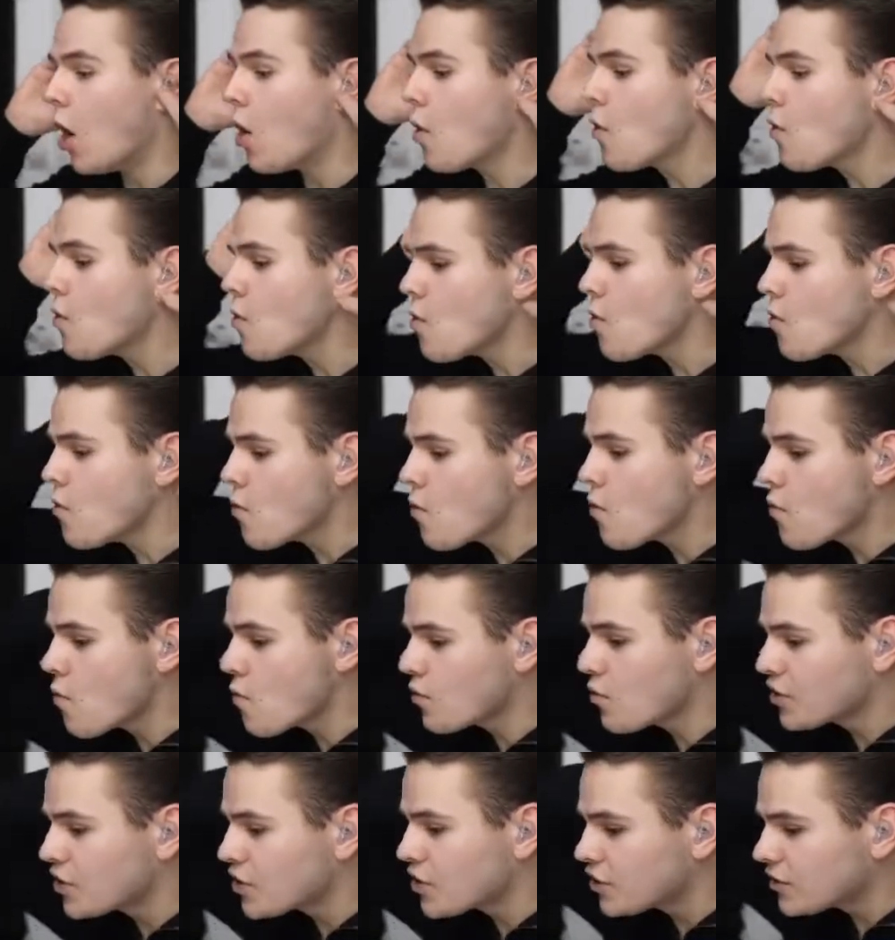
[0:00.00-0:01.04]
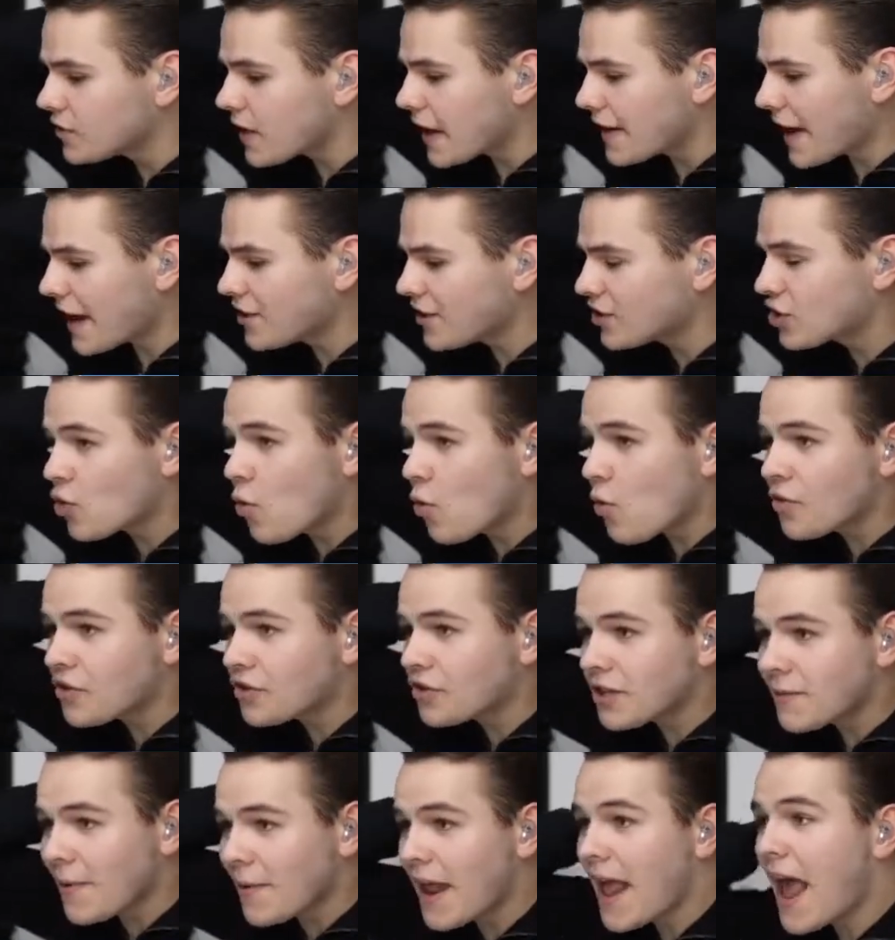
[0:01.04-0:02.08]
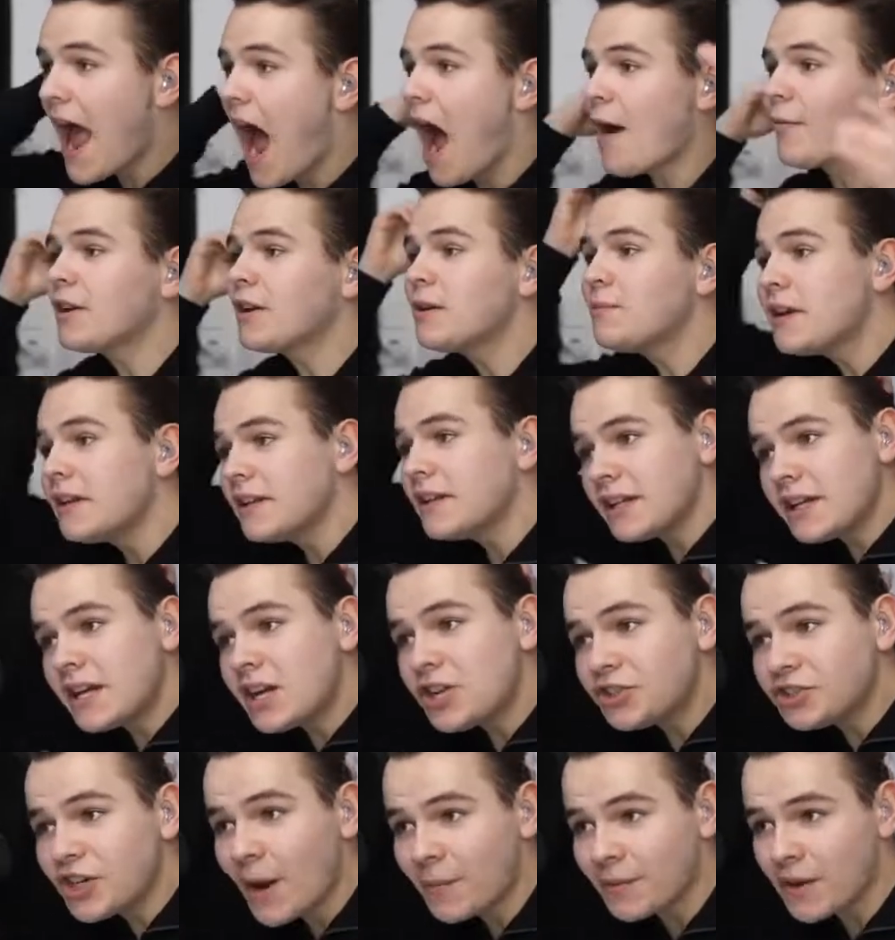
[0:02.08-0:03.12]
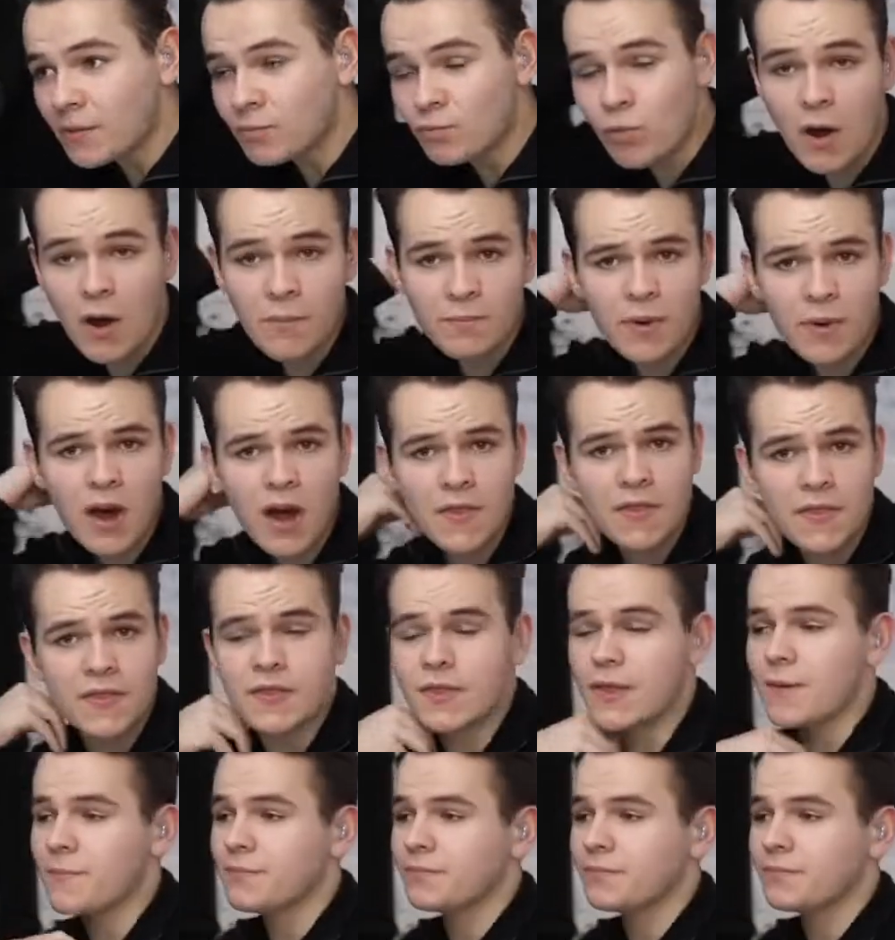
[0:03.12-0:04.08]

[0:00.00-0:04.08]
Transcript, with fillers: Oh, that's cool to see, man. I'm going to be in Egypt in one month.